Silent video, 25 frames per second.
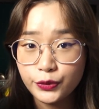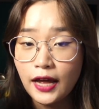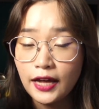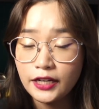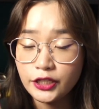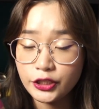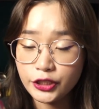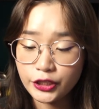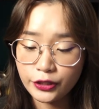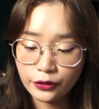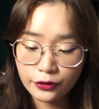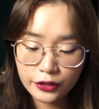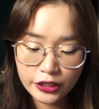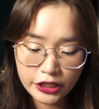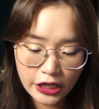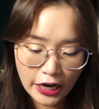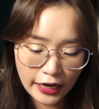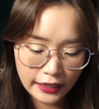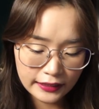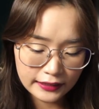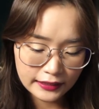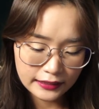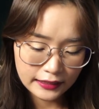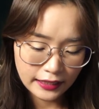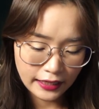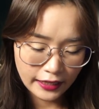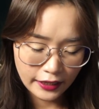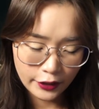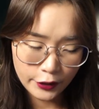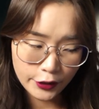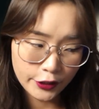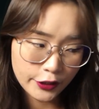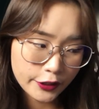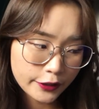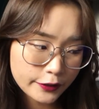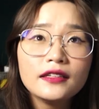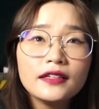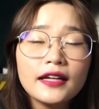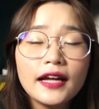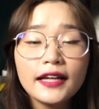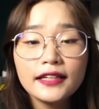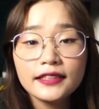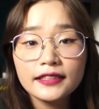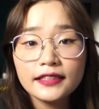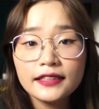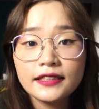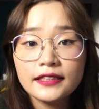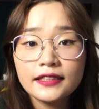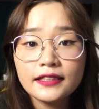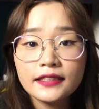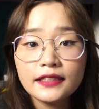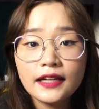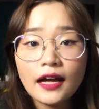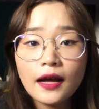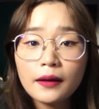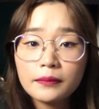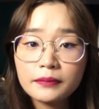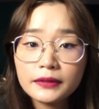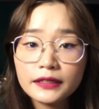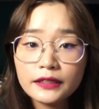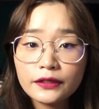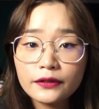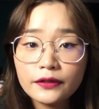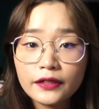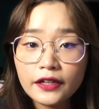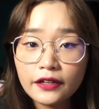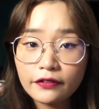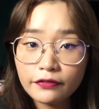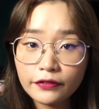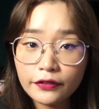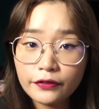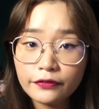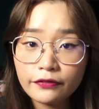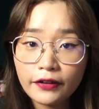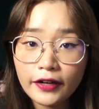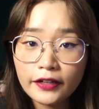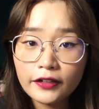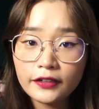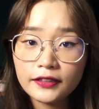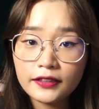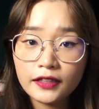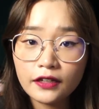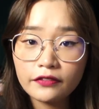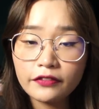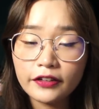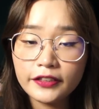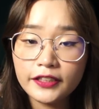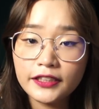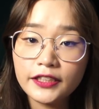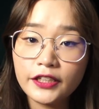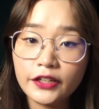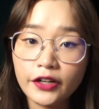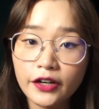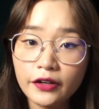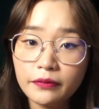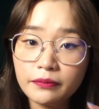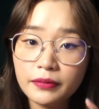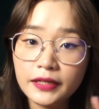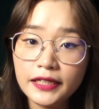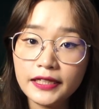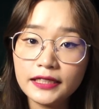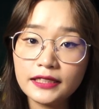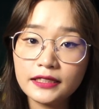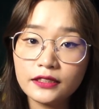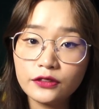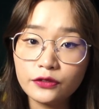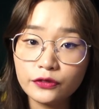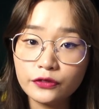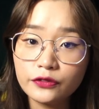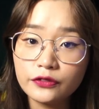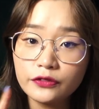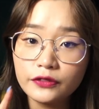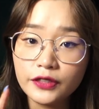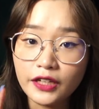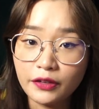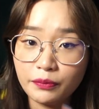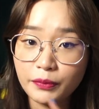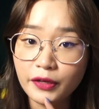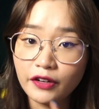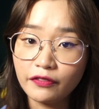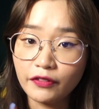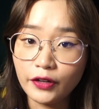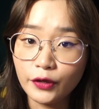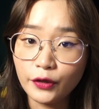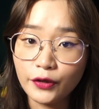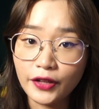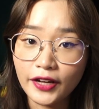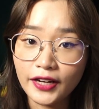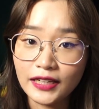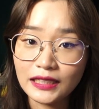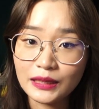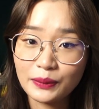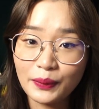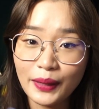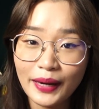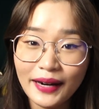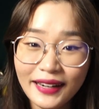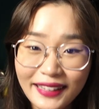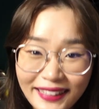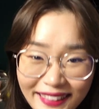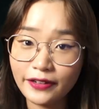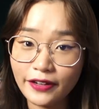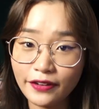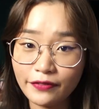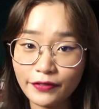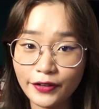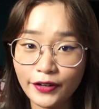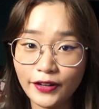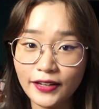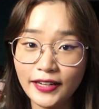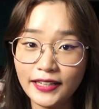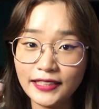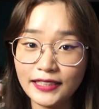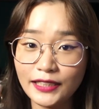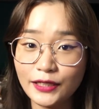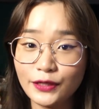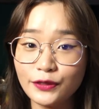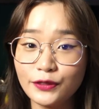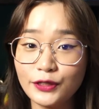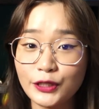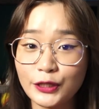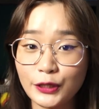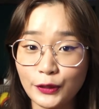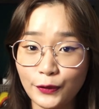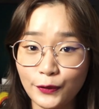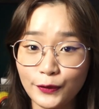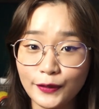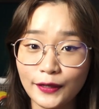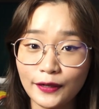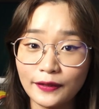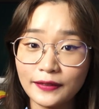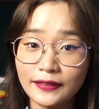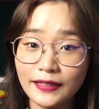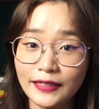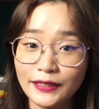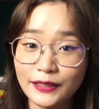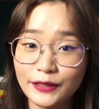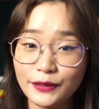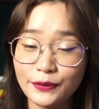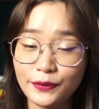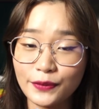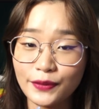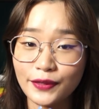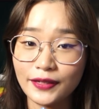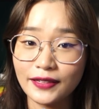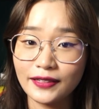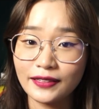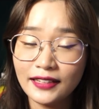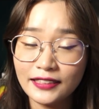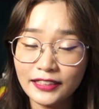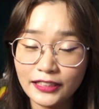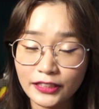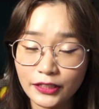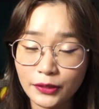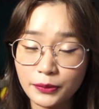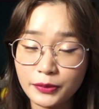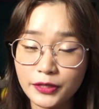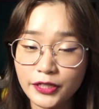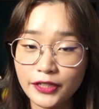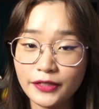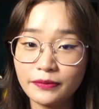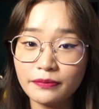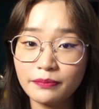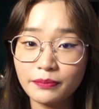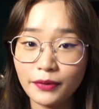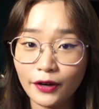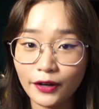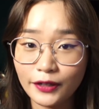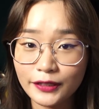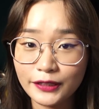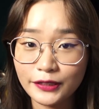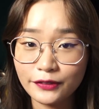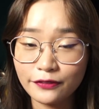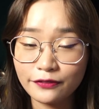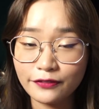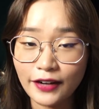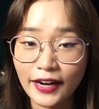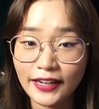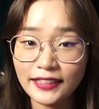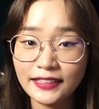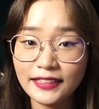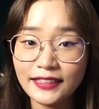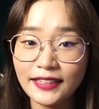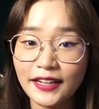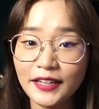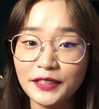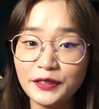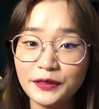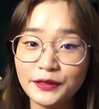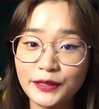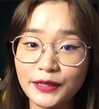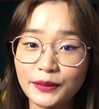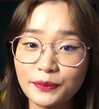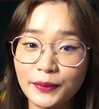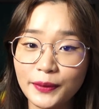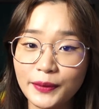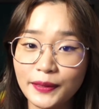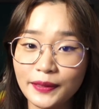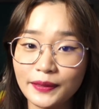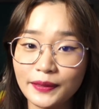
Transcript: additional shades here. And yep, so if you find yourself on Instagram, please do give me a follow there as well. If you're lazy to scroll down into the description box to find it and you just want to